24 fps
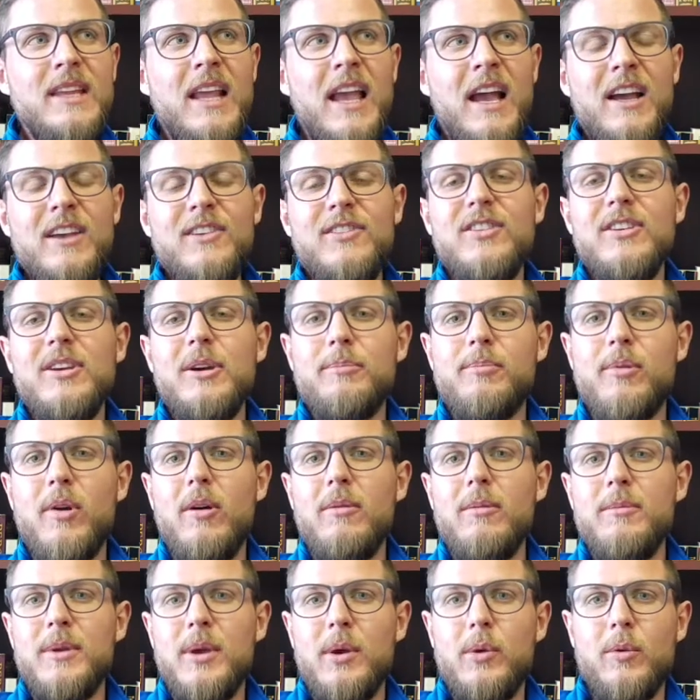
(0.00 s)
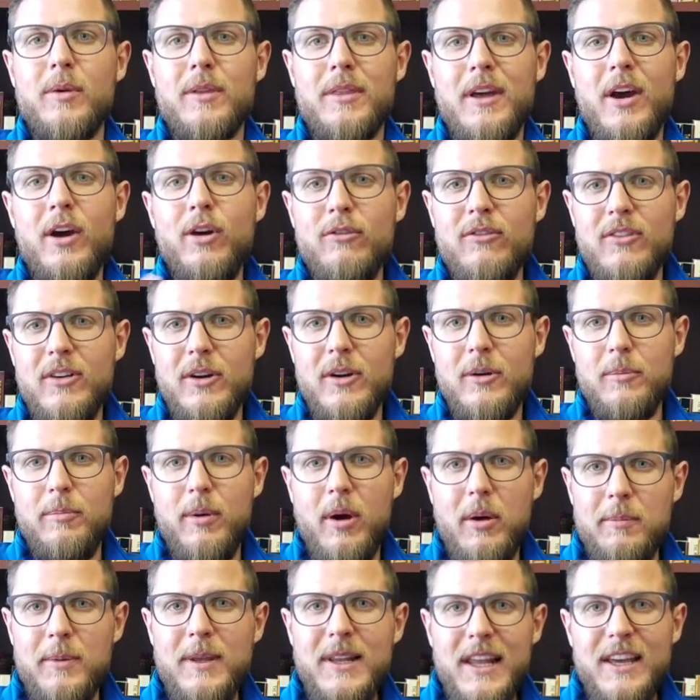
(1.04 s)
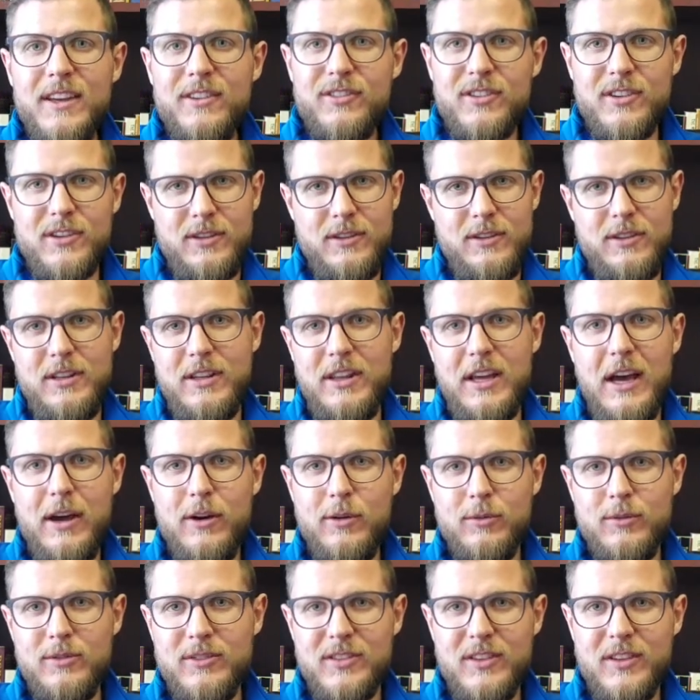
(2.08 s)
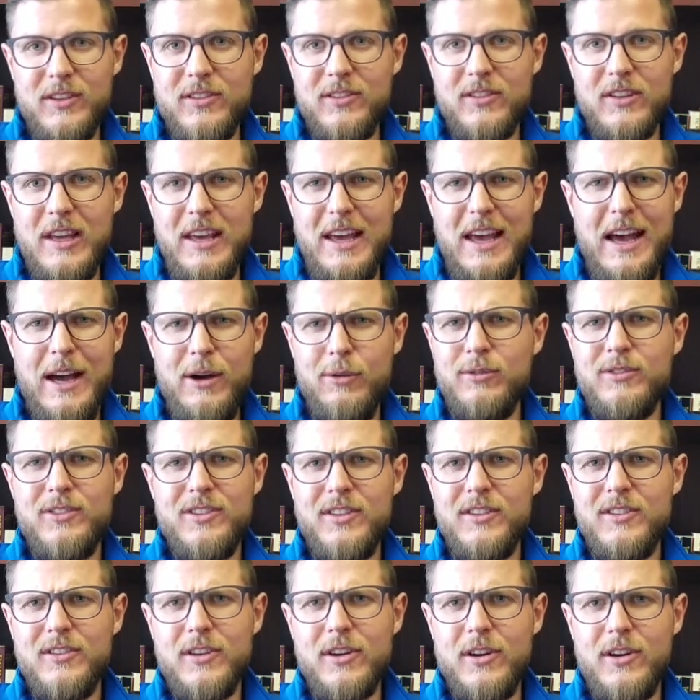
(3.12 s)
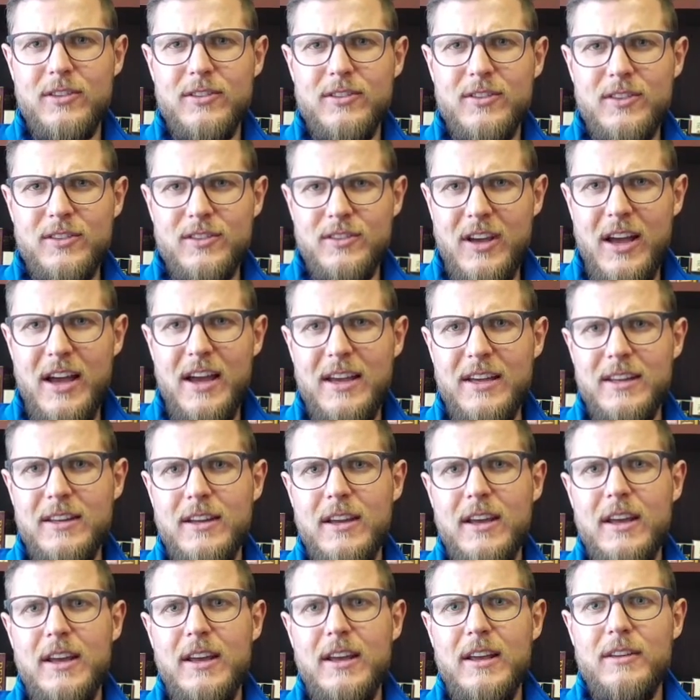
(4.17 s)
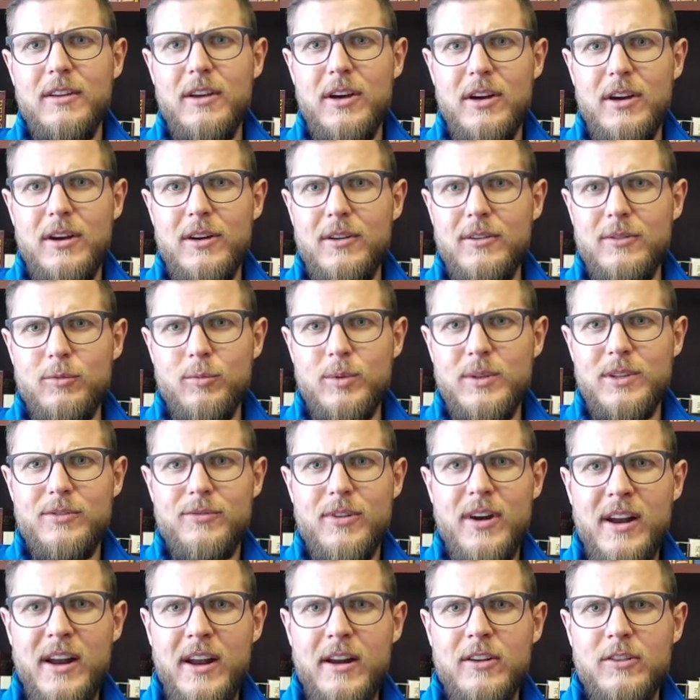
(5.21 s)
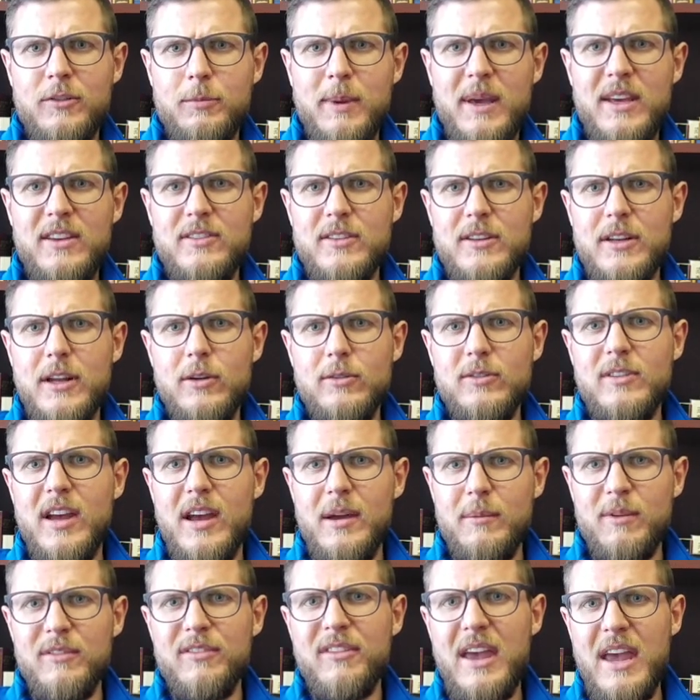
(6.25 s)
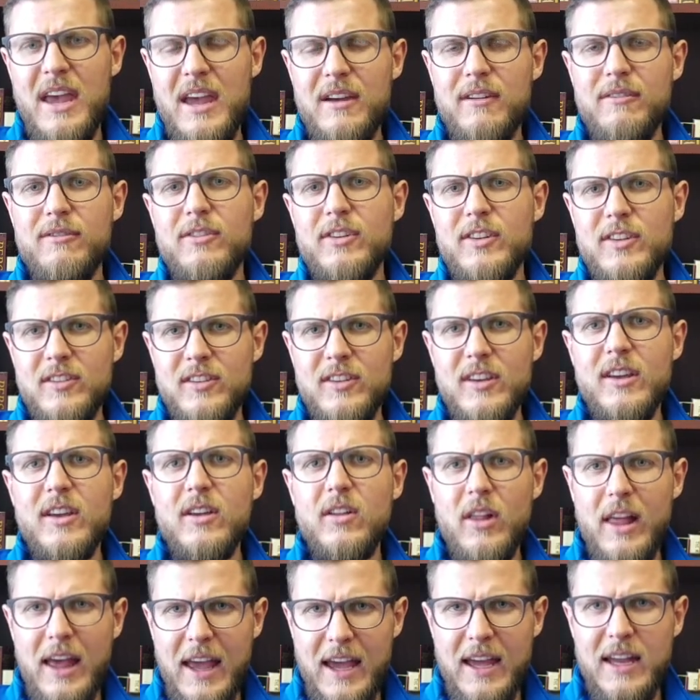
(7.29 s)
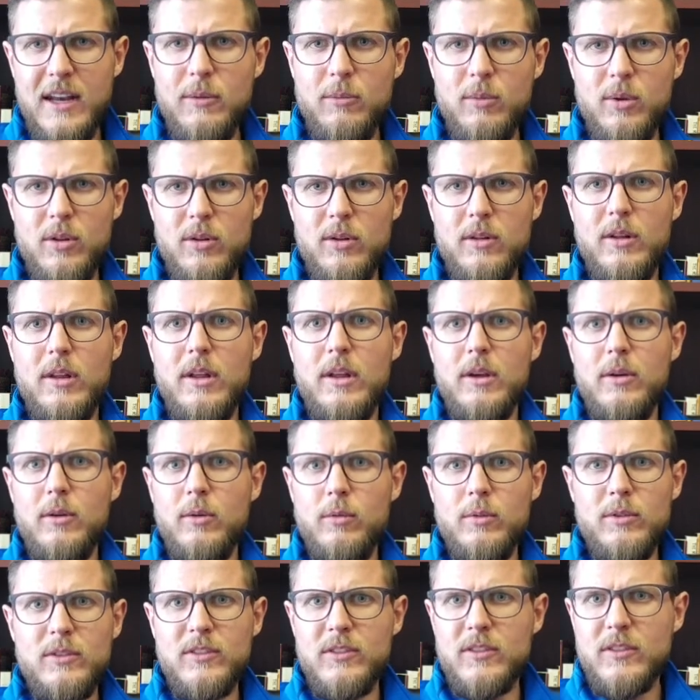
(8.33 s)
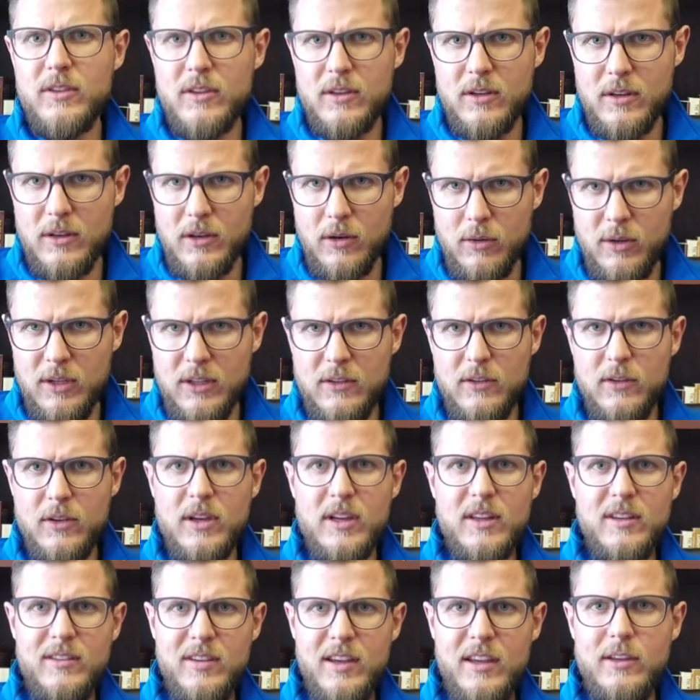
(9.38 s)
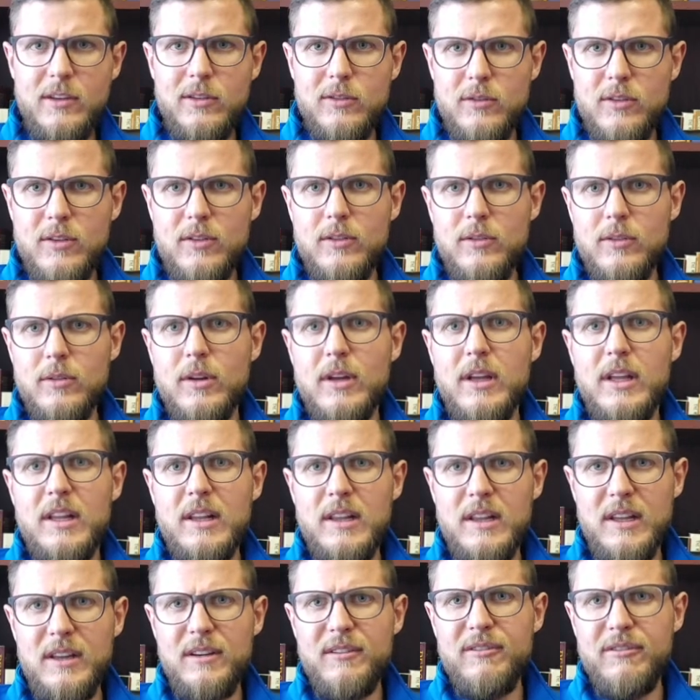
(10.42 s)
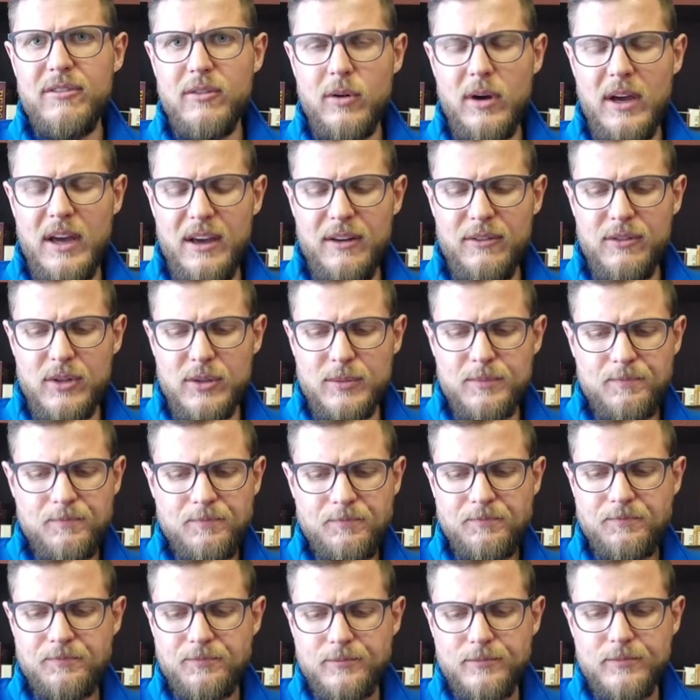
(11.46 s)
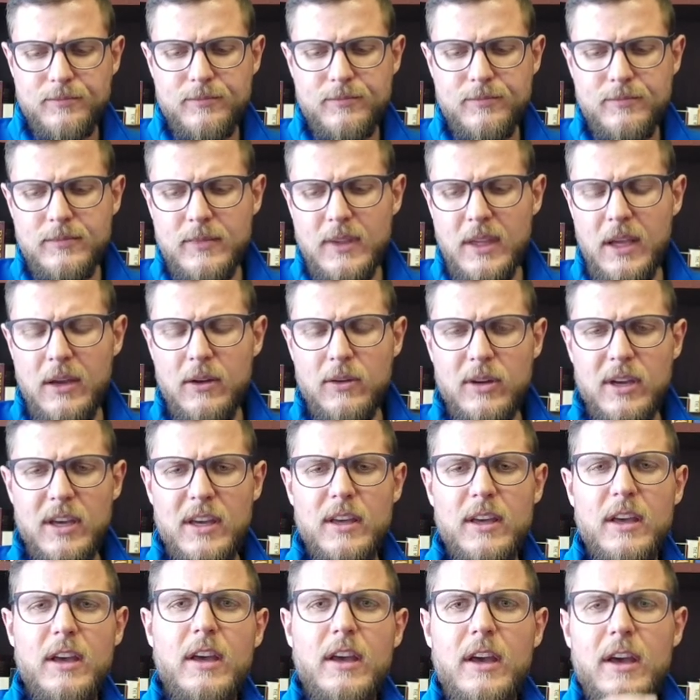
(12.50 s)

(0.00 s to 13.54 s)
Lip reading: I see a problem here with overpopulation. How is this God's design? We'd run out of space in no time if every single animal was going to continue to live forever, okay?